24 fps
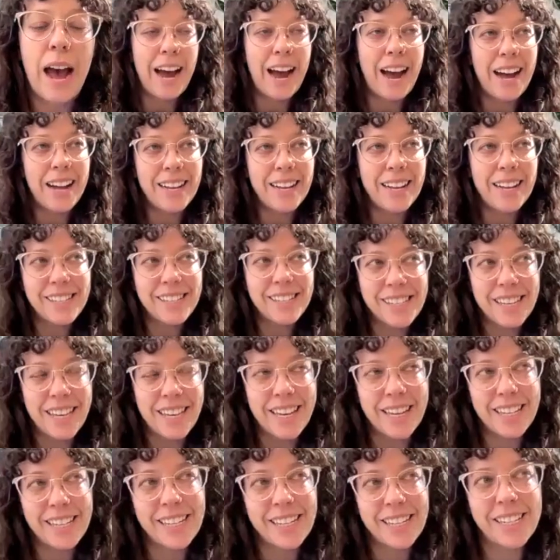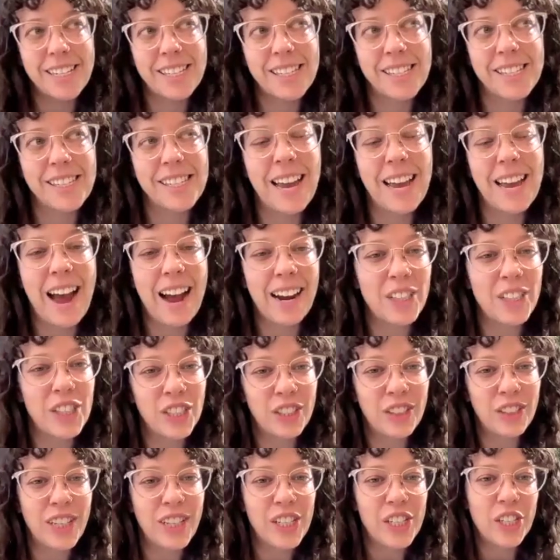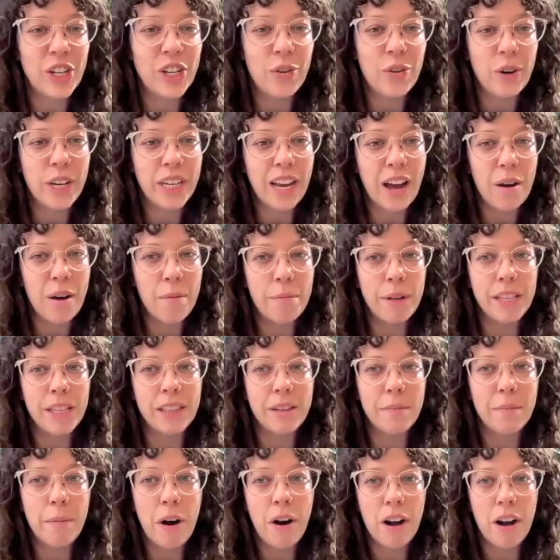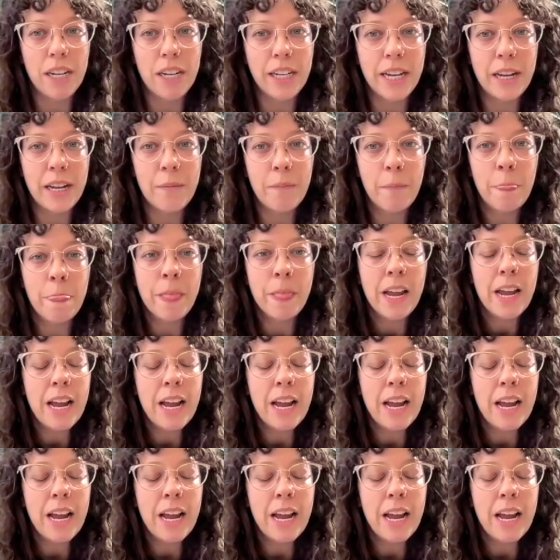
as it's actually showing up in the body.